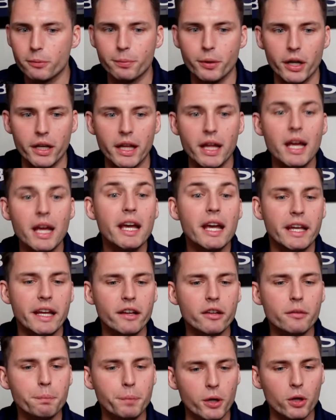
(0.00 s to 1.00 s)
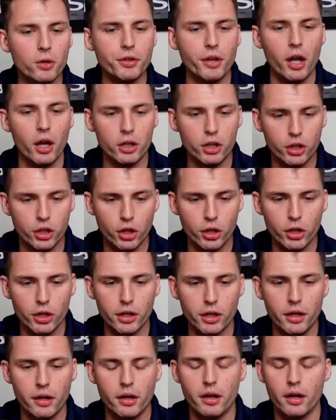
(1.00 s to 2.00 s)
but he has built a
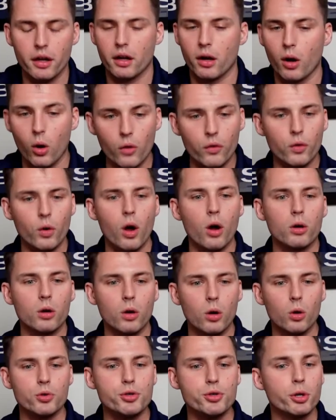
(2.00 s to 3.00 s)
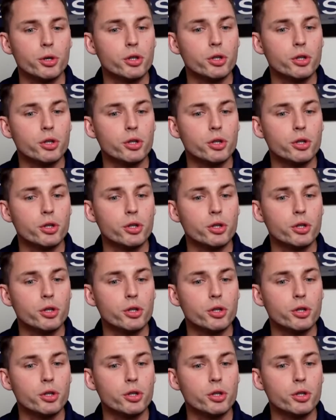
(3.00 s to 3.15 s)
good overall culture.